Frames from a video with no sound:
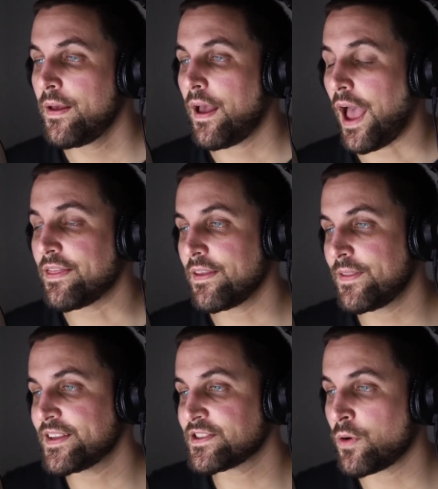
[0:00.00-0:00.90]
I think
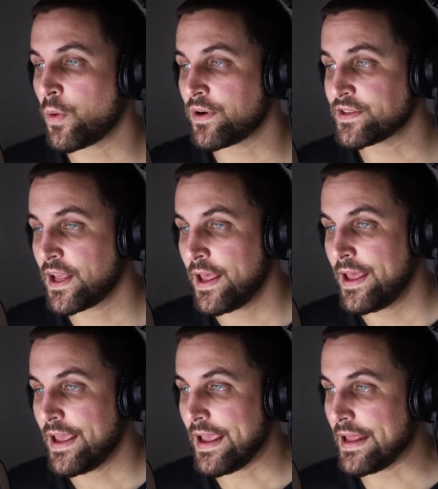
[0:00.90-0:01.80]
these scores
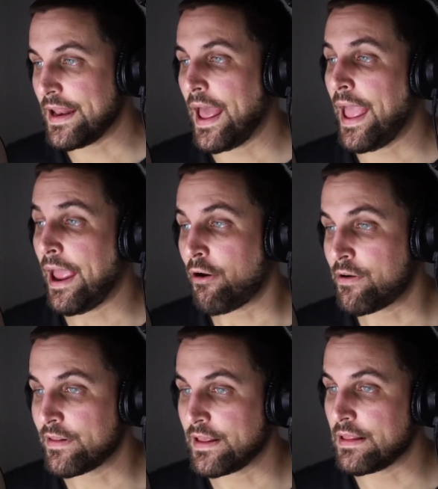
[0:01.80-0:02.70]

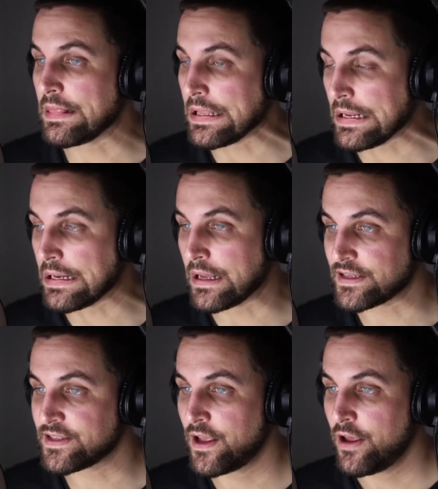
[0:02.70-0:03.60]
inherently lead
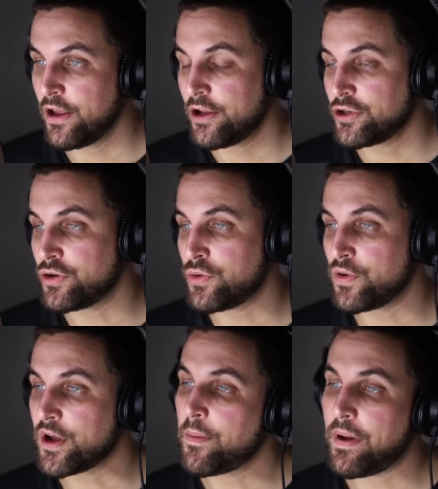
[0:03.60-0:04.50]
us to
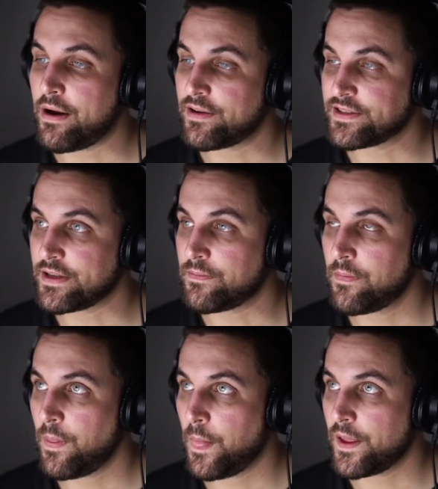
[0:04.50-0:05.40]
comparison,
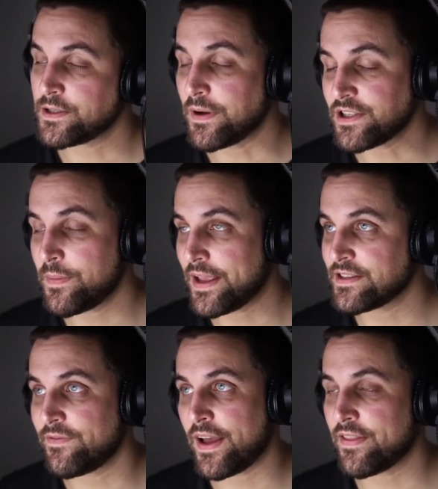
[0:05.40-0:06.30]
especially because
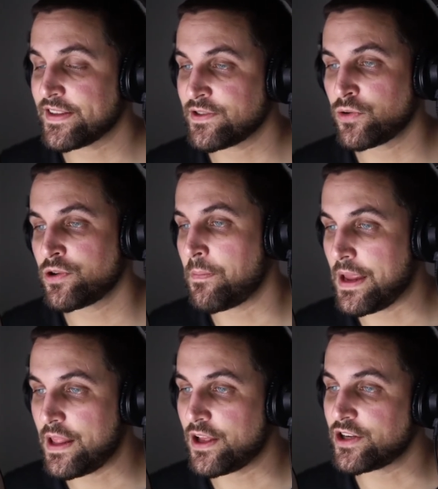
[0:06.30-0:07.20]
the fact that social
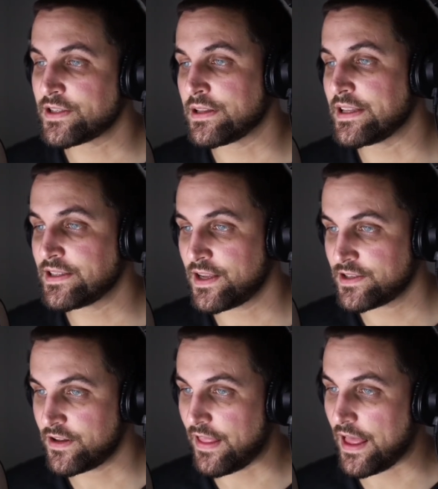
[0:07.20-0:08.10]
media just leads us
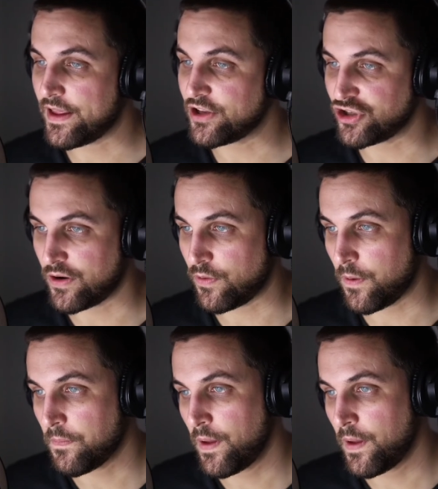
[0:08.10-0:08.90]
to that in general.